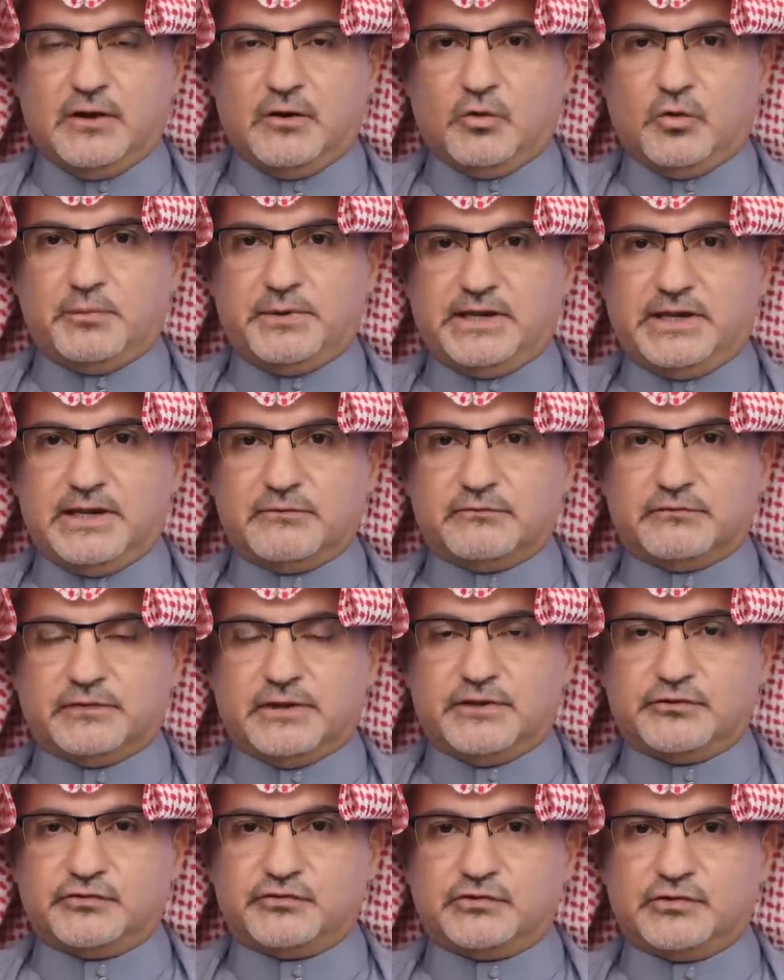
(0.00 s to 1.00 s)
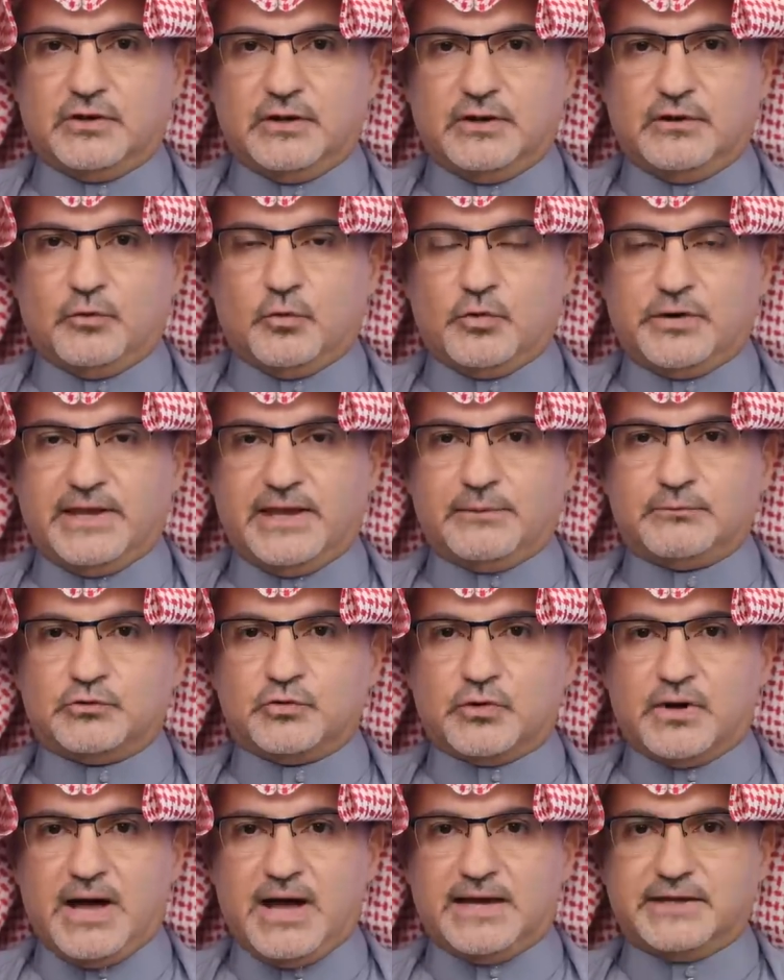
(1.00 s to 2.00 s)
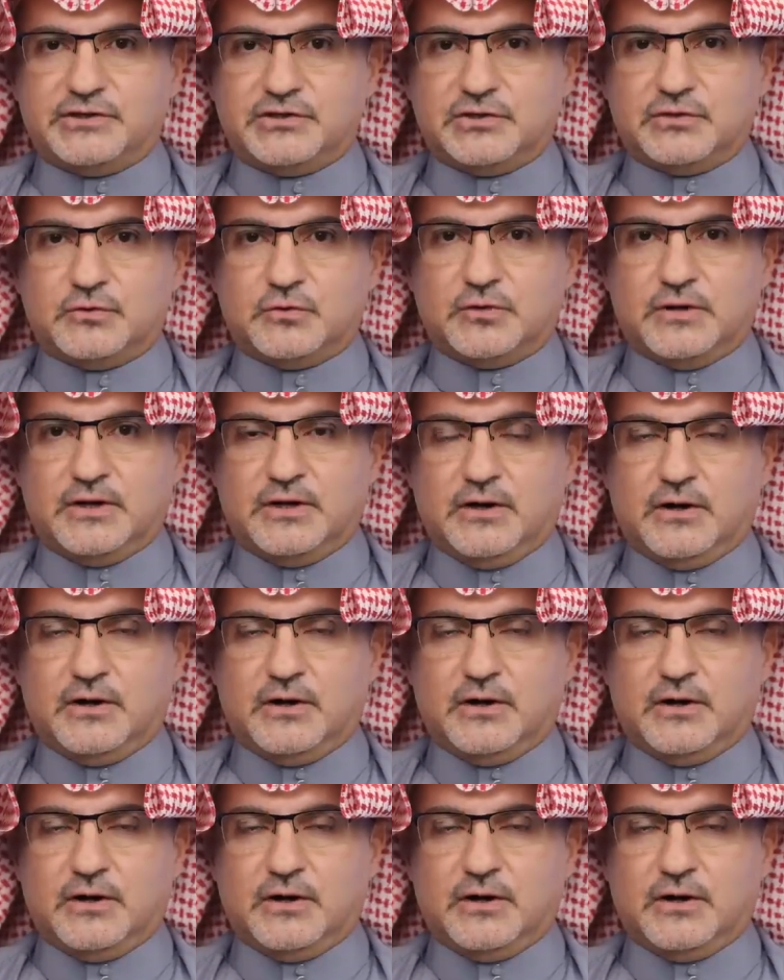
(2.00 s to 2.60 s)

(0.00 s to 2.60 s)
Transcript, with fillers: who became flesh, who came to guide you.